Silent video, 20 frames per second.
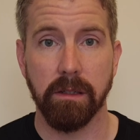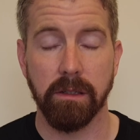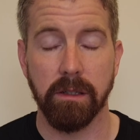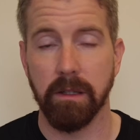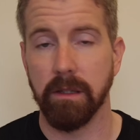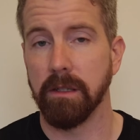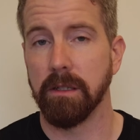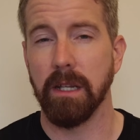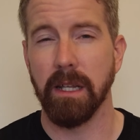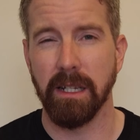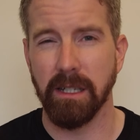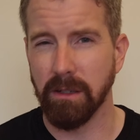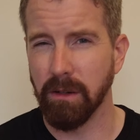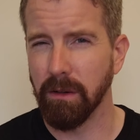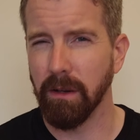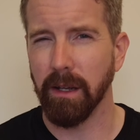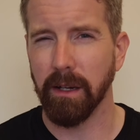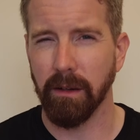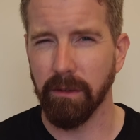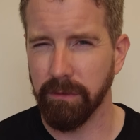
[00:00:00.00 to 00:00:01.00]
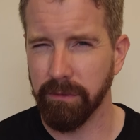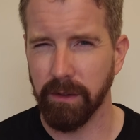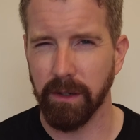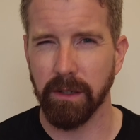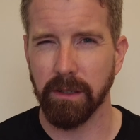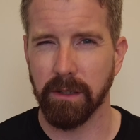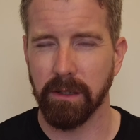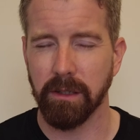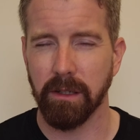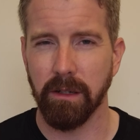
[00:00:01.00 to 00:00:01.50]
So it's not like a
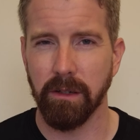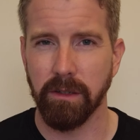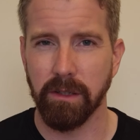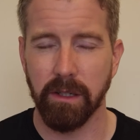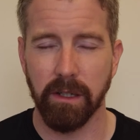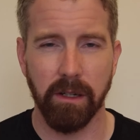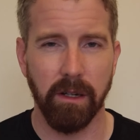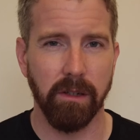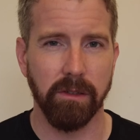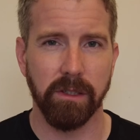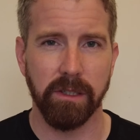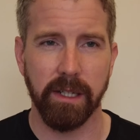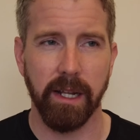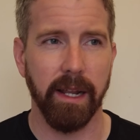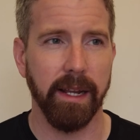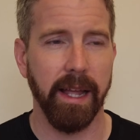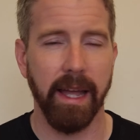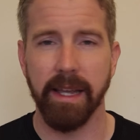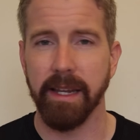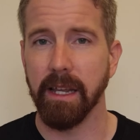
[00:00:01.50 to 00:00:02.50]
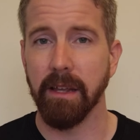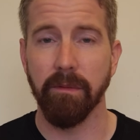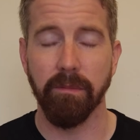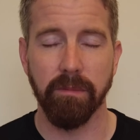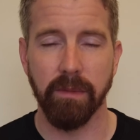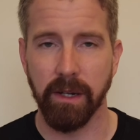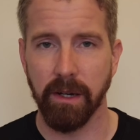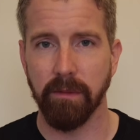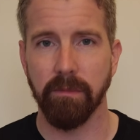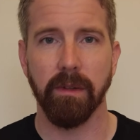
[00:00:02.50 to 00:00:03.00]
faster solution. I can't just say
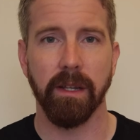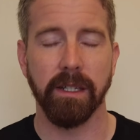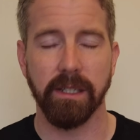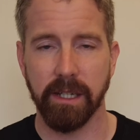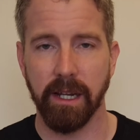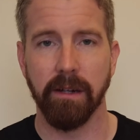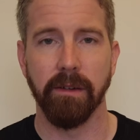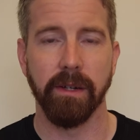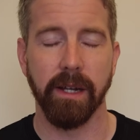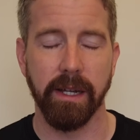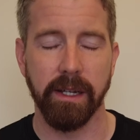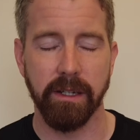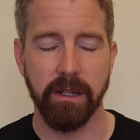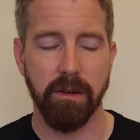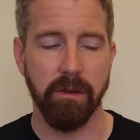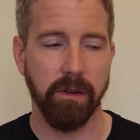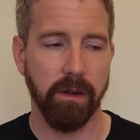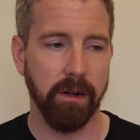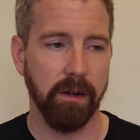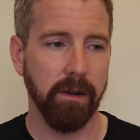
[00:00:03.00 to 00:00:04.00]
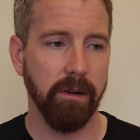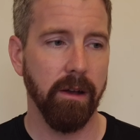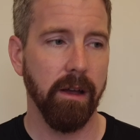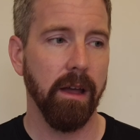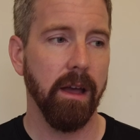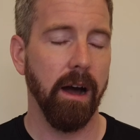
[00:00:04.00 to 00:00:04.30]
hey, let's go get a new car.